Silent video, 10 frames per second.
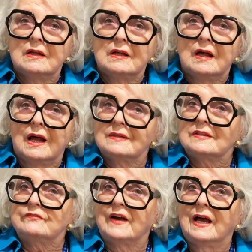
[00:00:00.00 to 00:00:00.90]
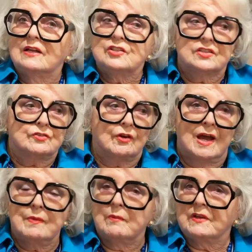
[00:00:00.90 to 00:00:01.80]
I said, fine, just grab up
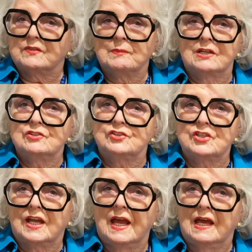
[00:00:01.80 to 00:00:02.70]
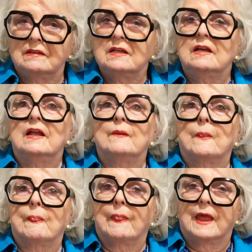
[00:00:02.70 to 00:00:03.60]
as much as you can,
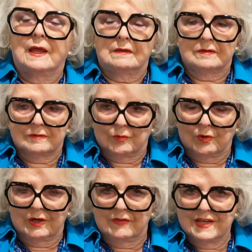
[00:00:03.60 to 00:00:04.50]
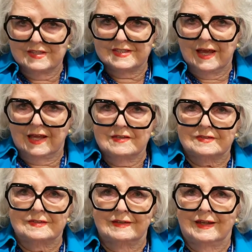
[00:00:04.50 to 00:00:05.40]
and one of these days,
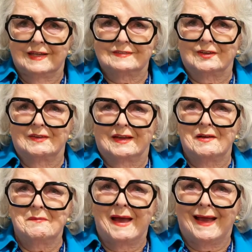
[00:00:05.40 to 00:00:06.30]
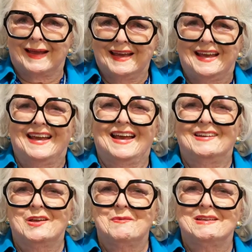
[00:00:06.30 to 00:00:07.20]
it's going to come back, and they'll
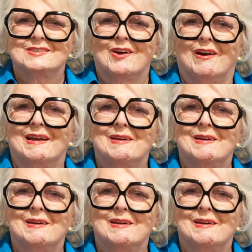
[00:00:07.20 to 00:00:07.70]
be sorry.